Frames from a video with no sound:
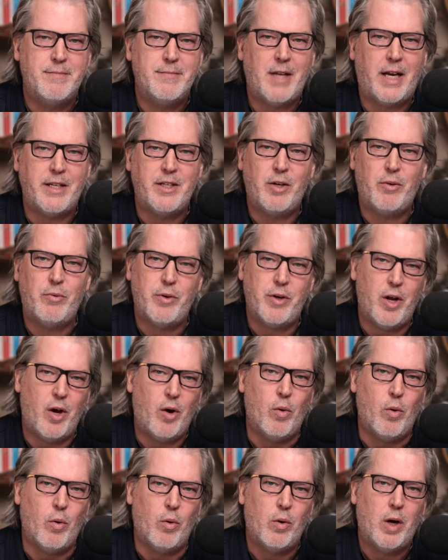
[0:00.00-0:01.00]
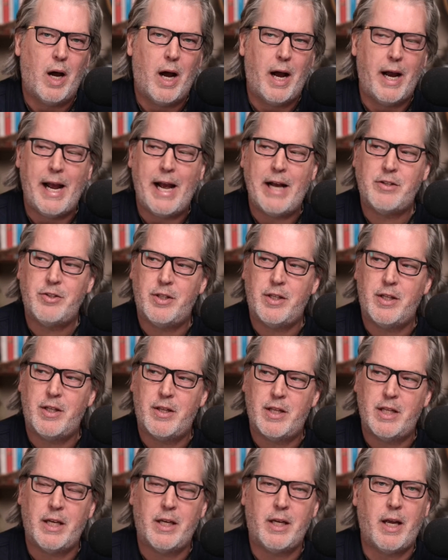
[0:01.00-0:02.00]
I don't know. I actually
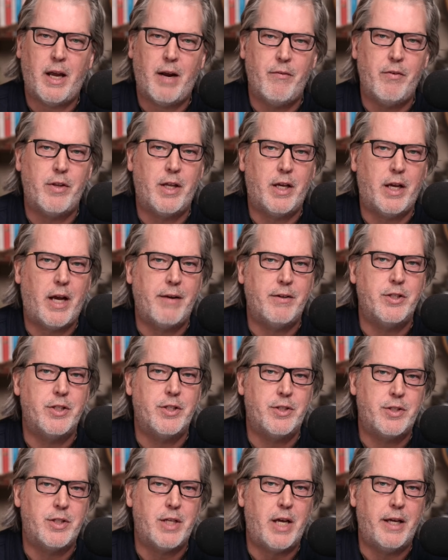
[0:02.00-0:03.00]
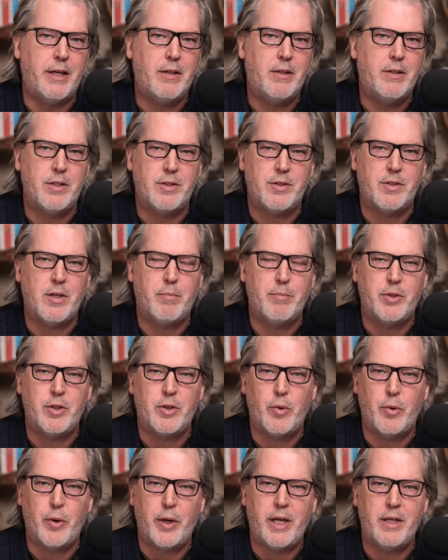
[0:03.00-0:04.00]
think everything I just said to some
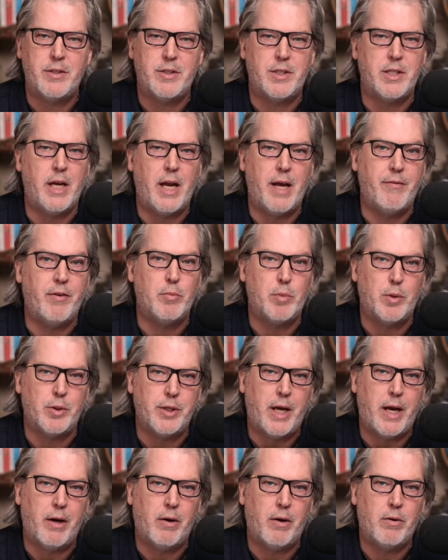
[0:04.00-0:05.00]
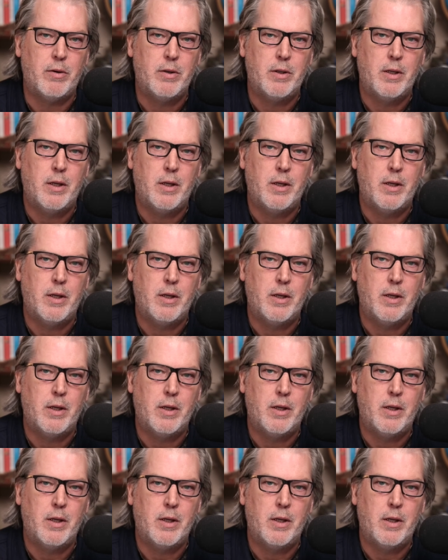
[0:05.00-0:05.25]
degree is inevitable now.